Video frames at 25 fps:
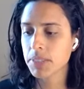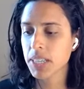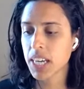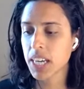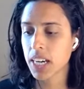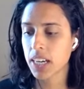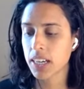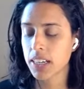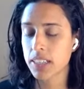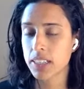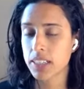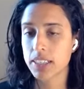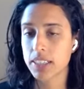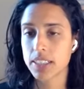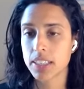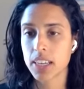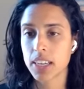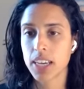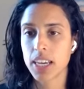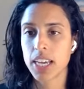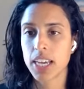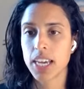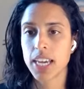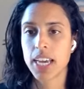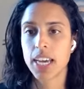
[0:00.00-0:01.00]
because
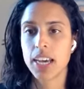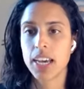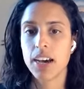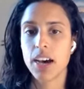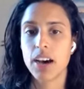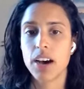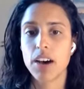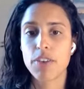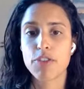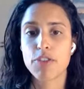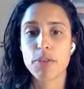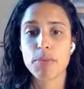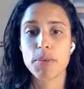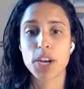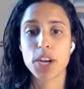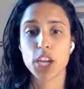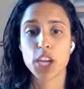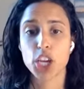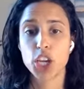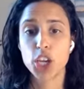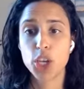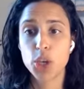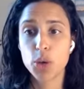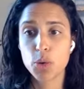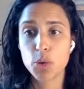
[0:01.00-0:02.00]
from an
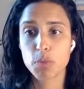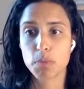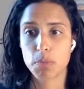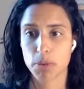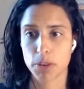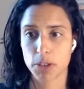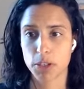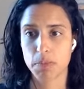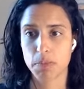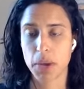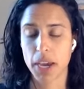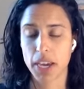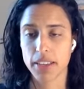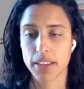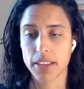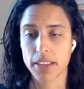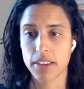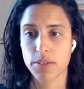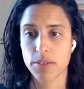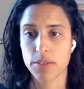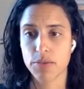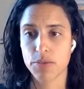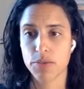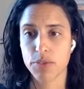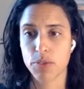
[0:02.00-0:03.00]
acute
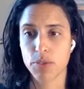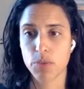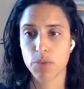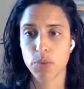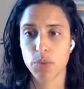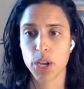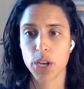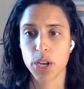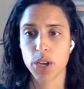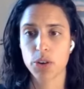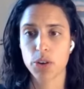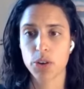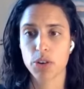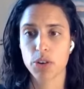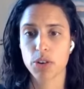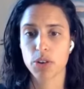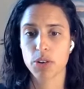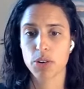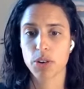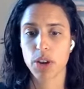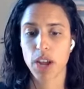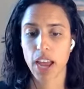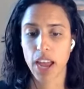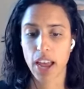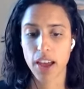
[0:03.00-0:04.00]
perspective, when
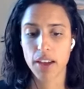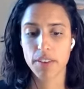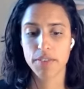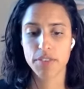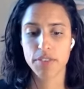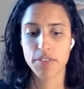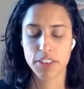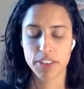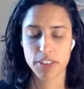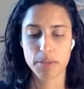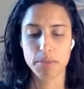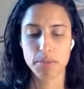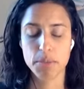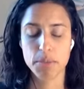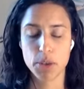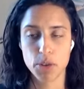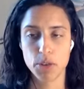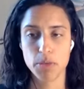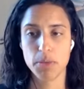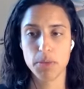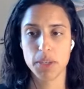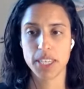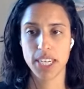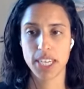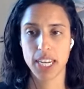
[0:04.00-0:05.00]
you have these
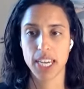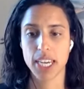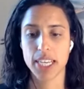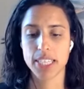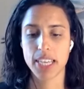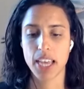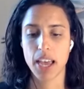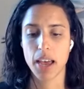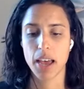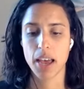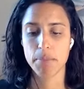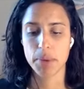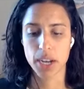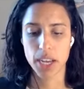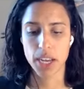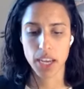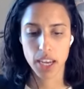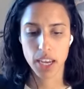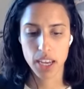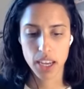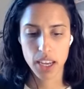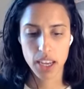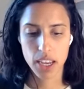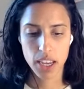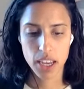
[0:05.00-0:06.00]
immune mistakes
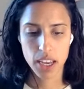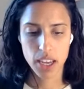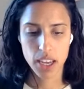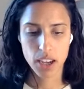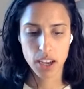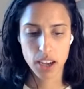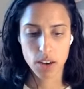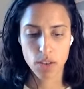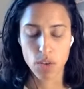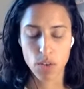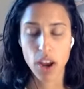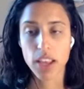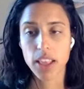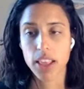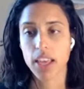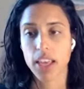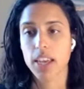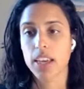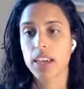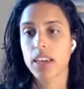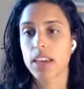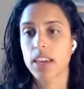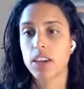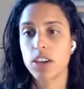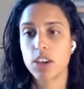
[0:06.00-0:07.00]
happening, right?
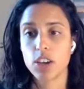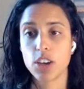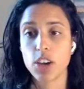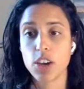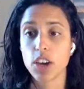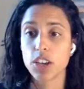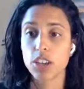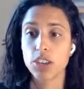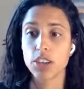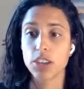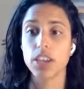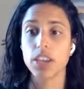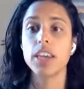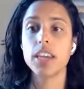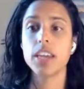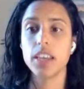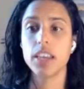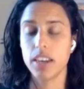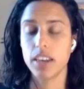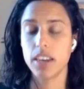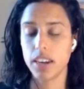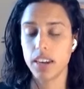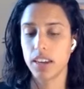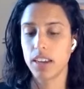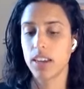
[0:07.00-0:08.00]
Like you
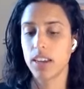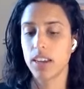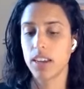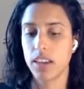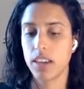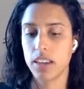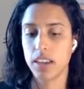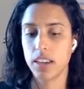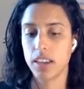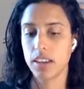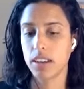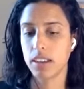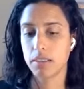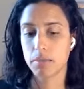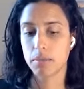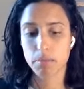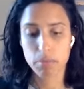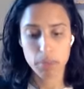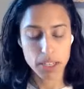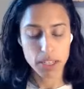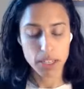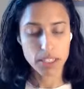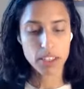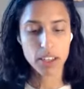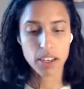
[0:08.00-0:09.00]
eat,
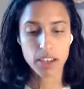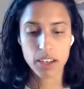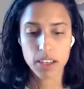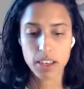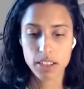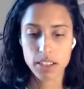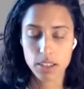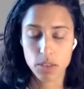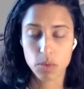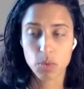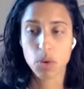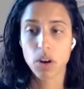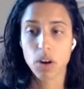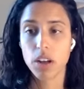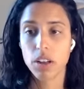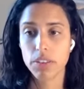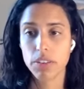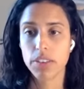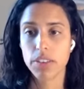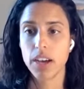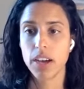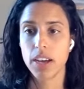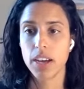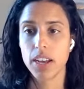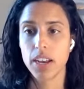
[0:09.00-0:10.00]
my son eats a
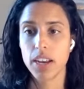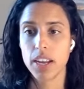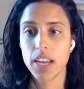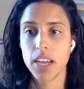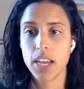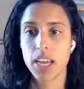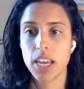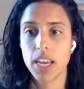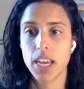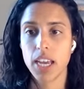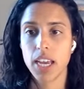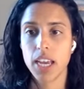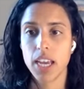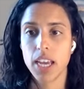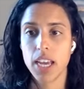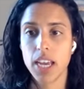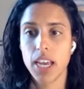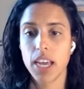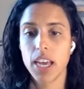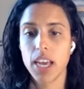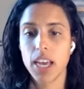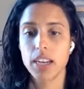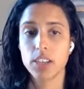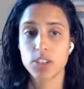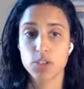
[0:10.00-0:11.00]
walnut,
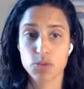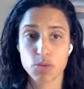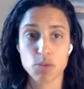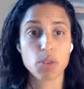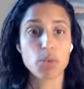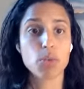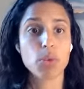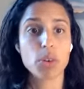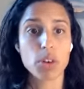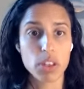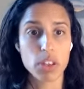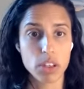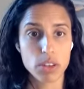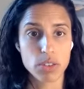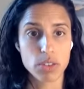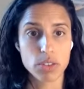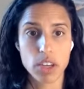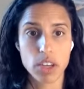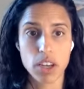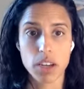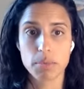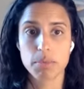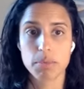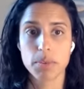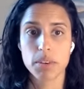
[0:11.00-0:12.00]
and his throat will close
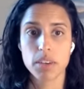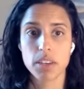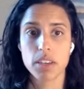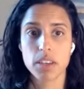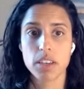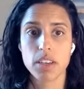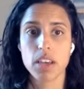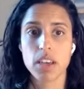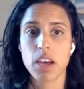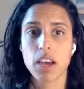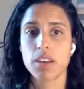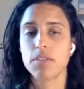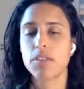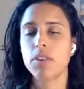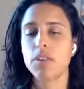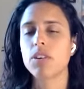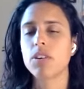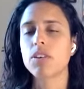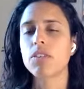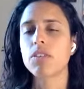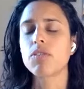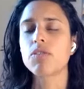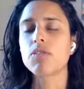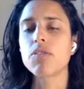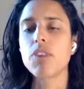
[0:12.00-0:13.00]
up he'll have
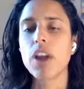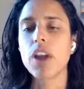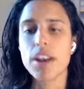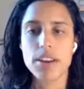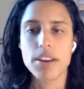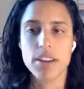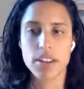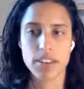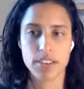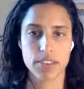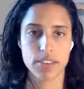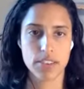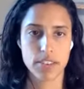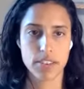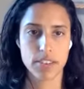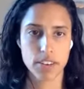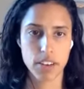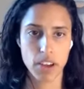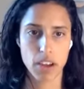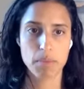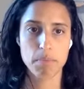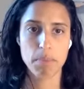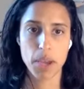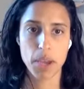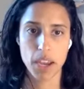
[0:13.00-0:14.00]
horrendous
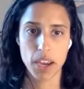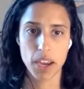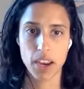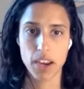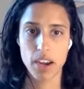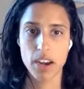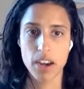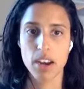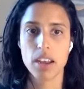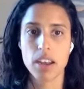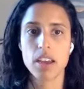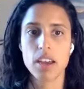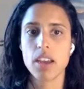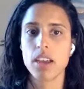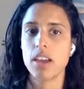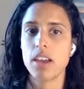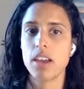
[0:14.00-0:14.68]
gut pain